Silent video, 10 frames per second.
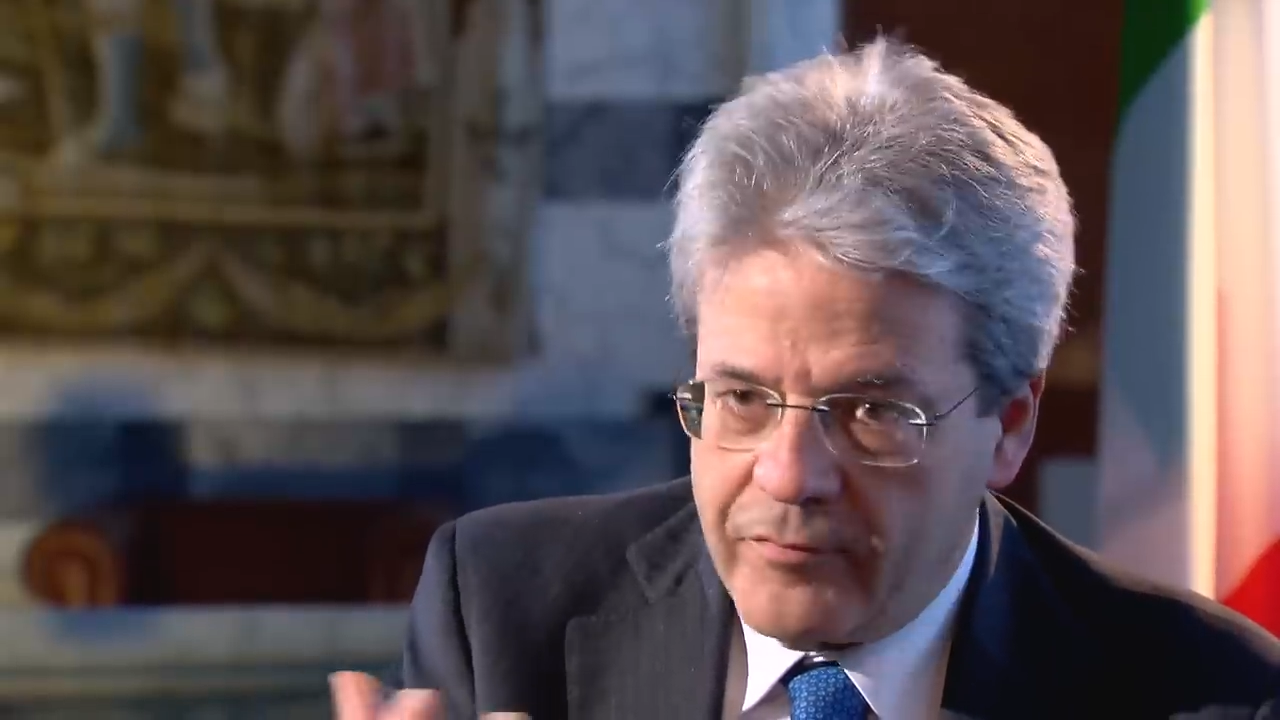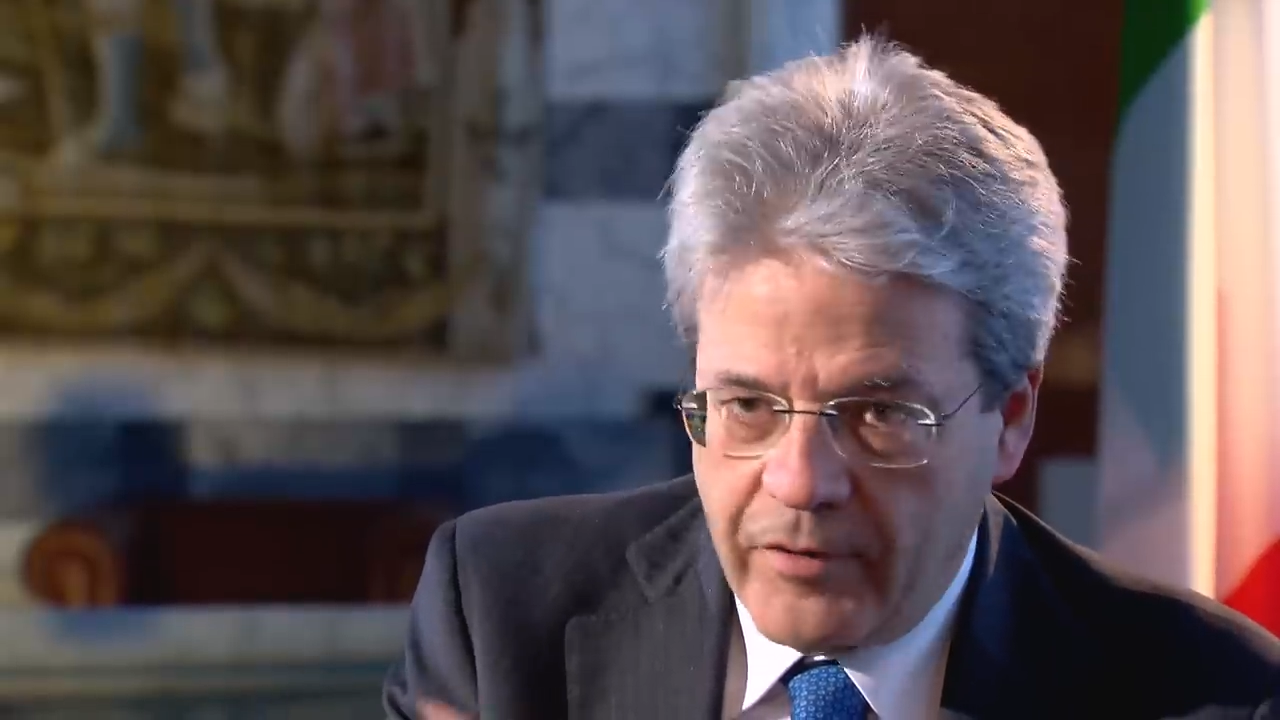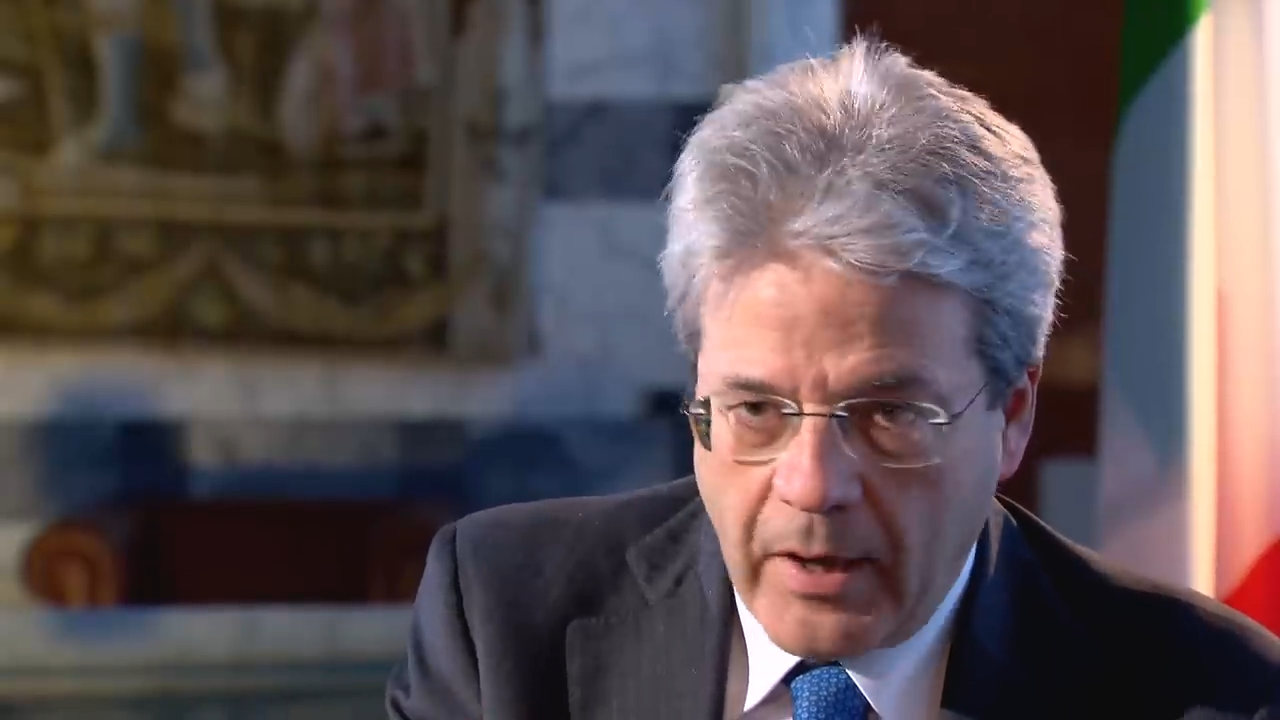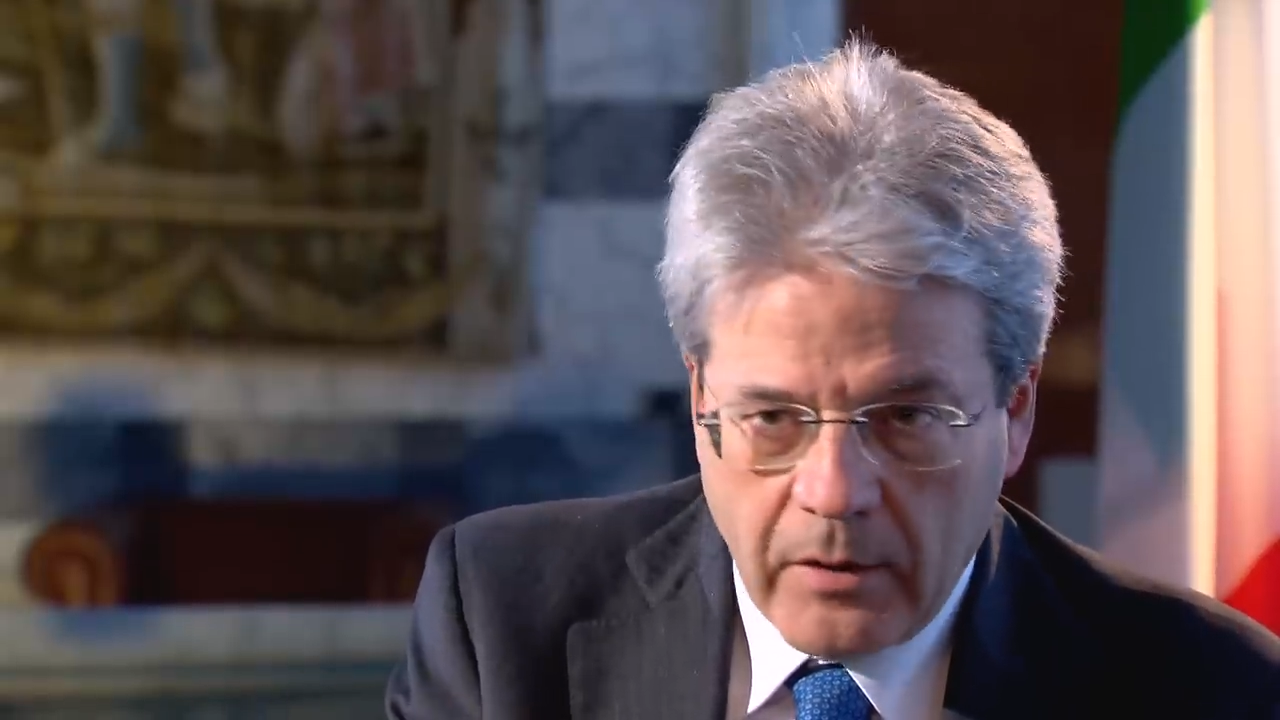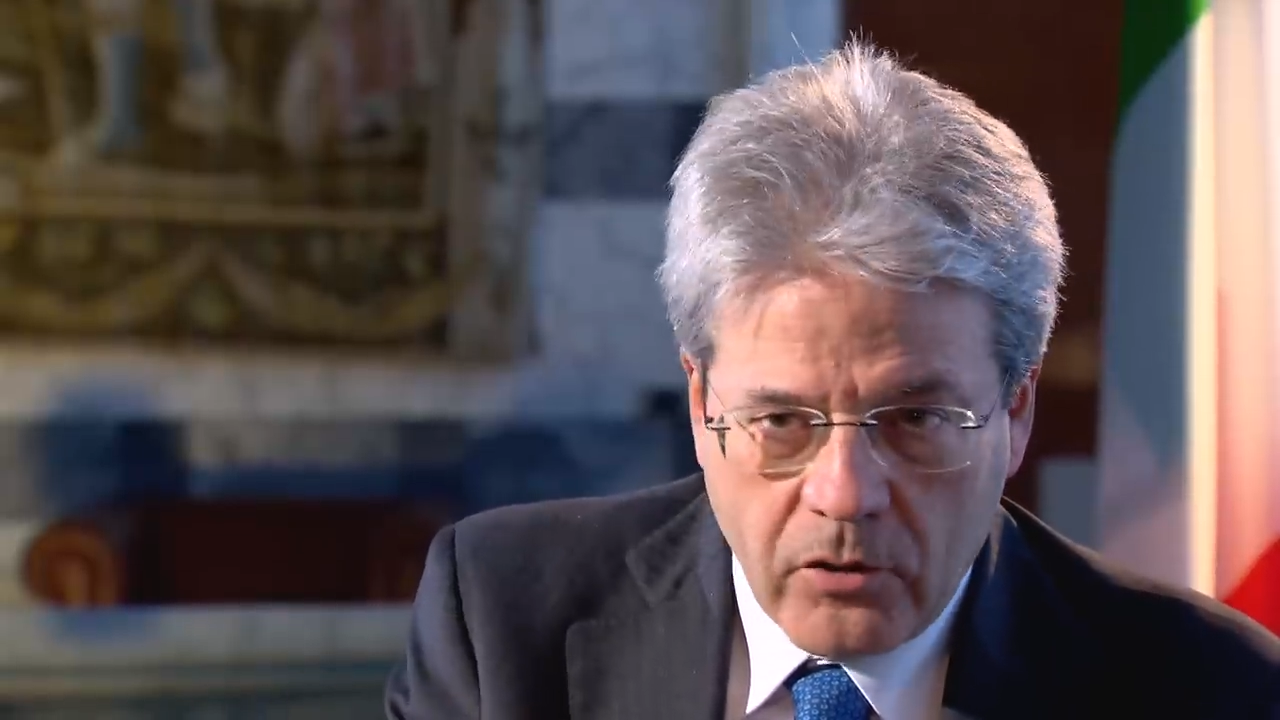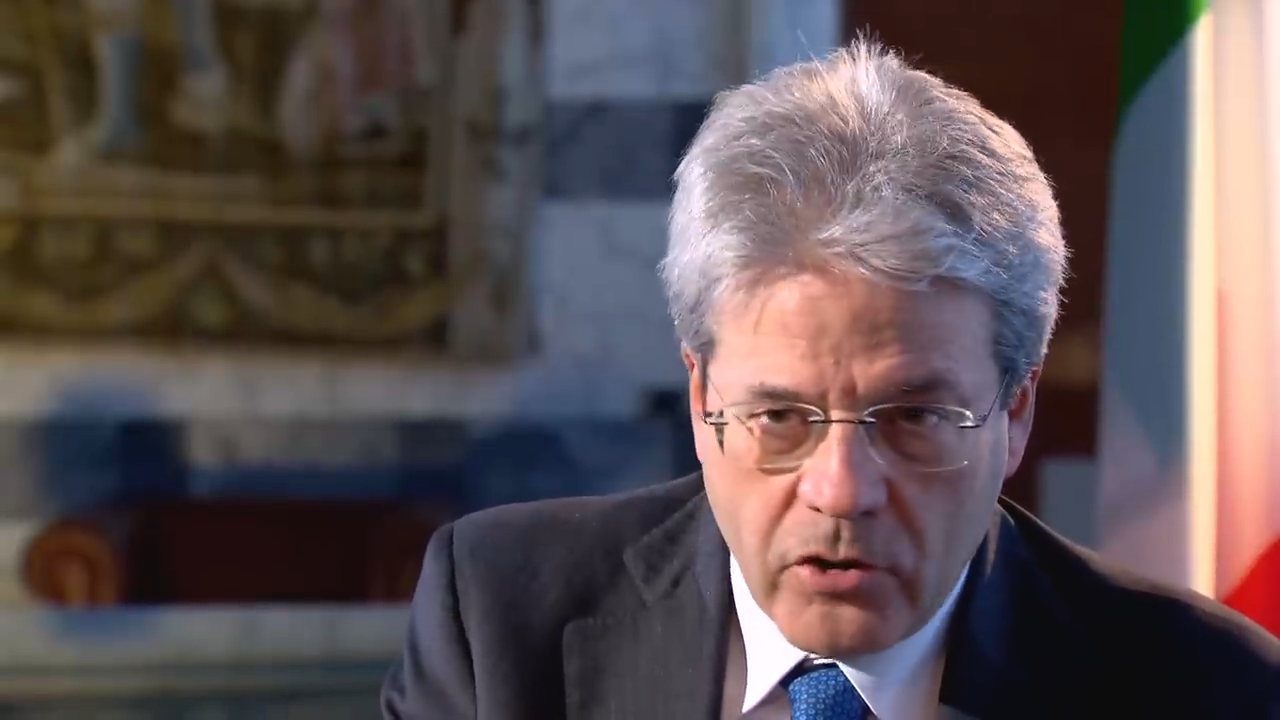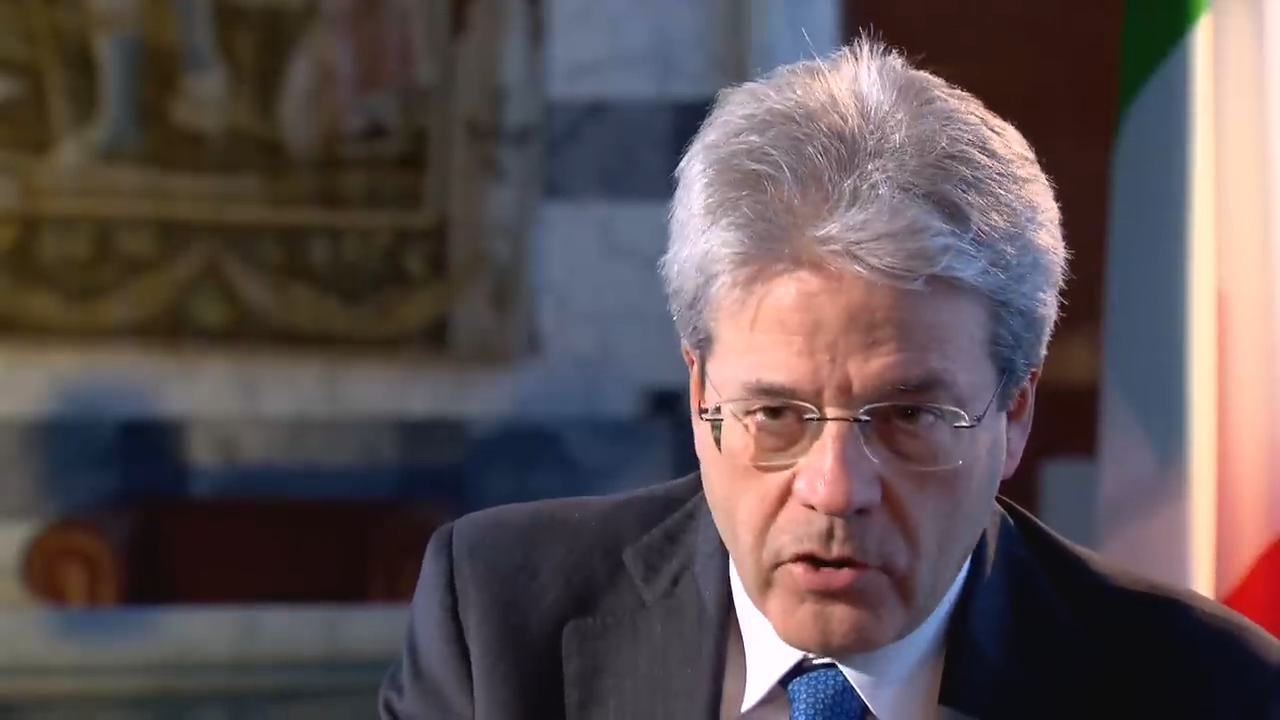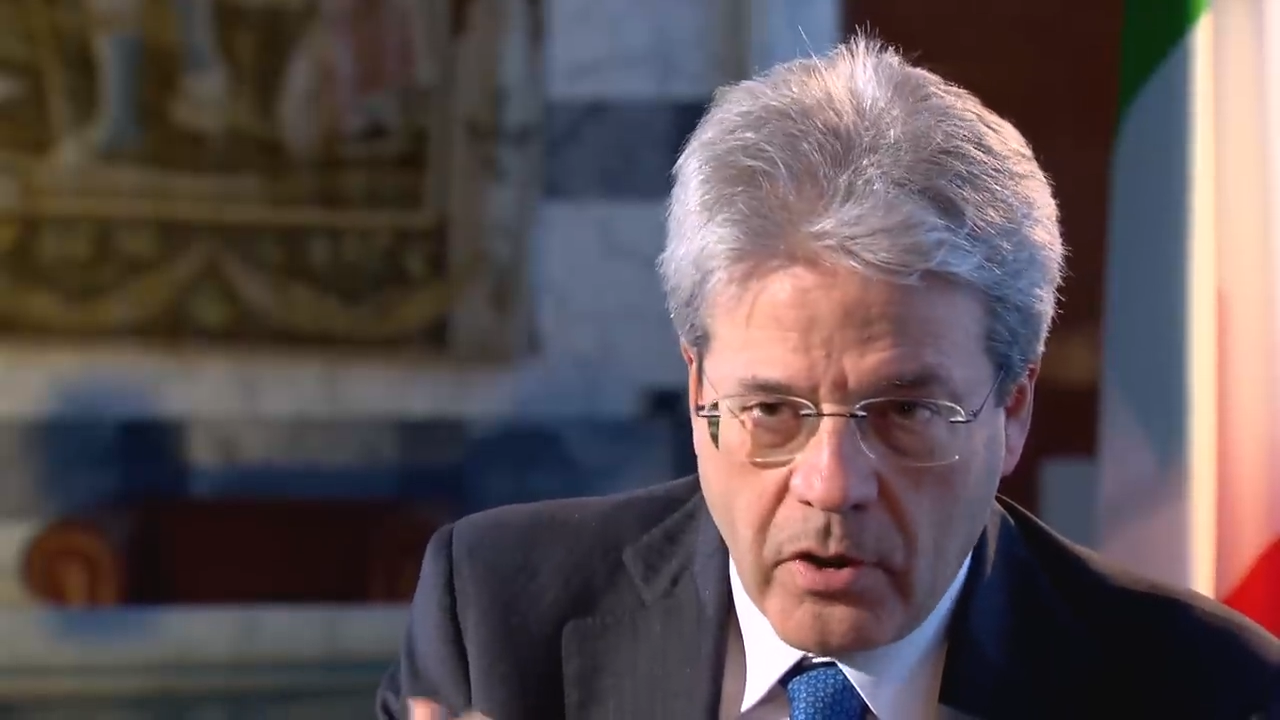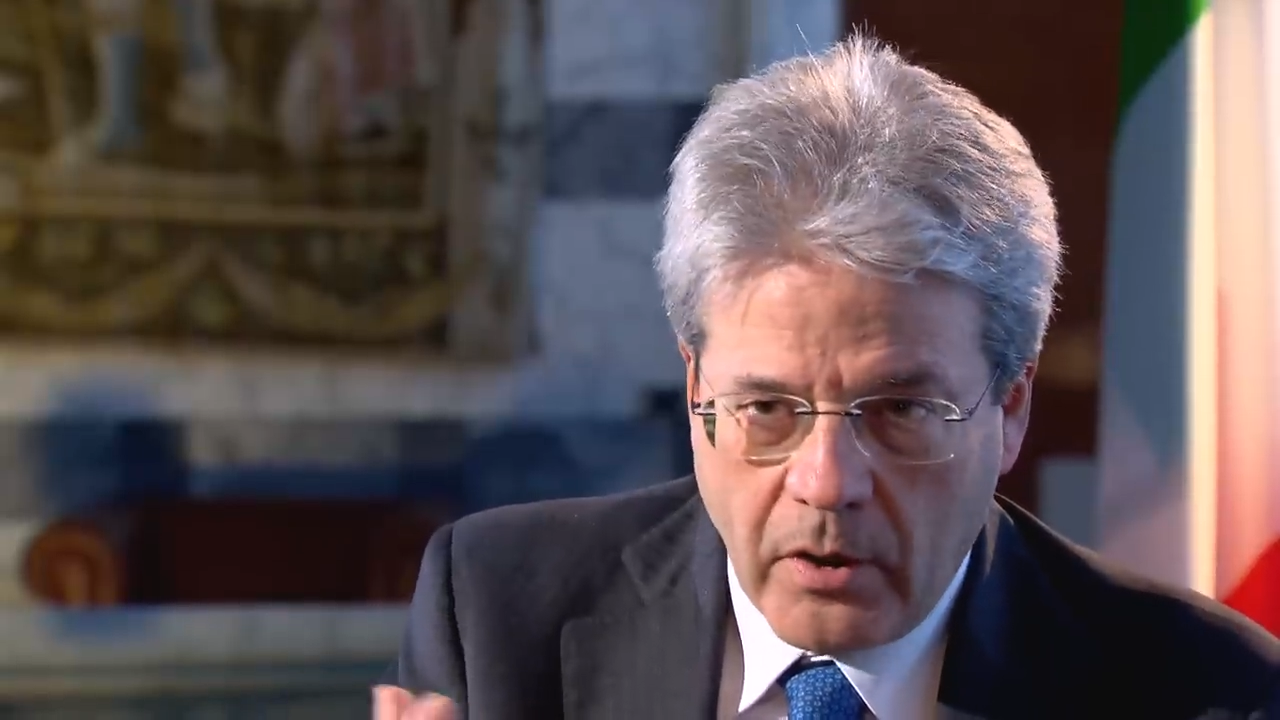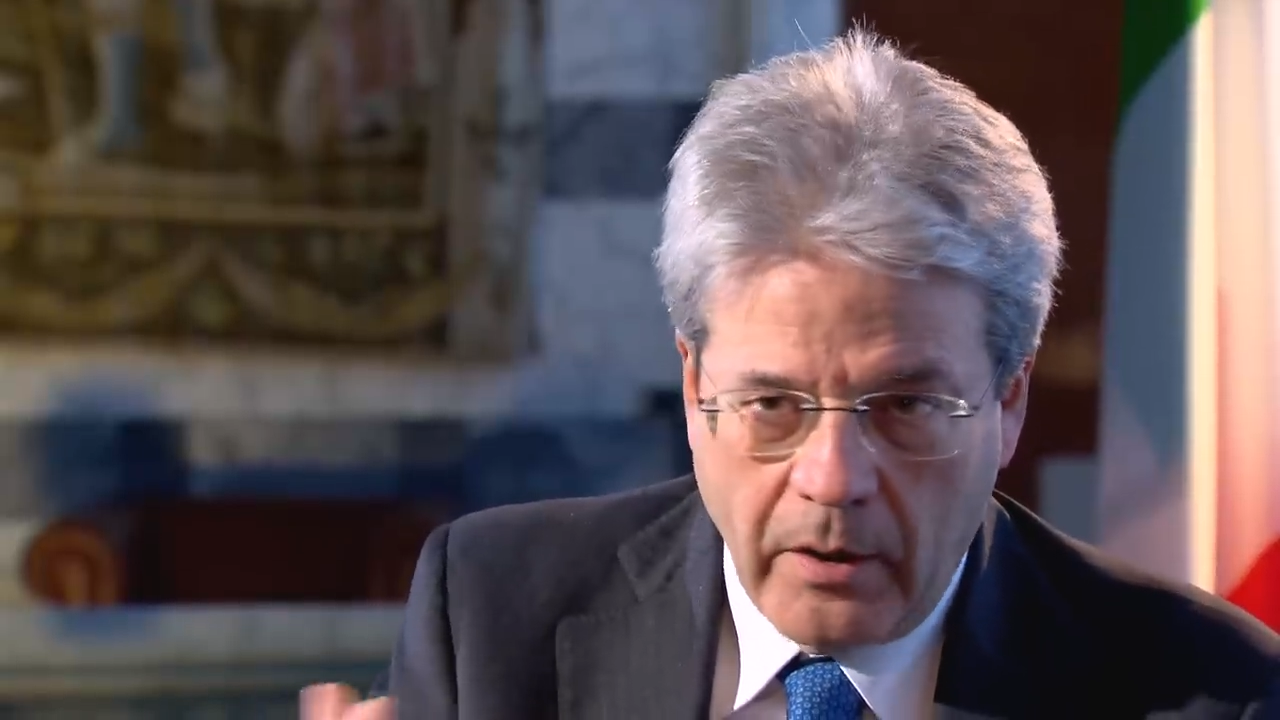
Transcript: French,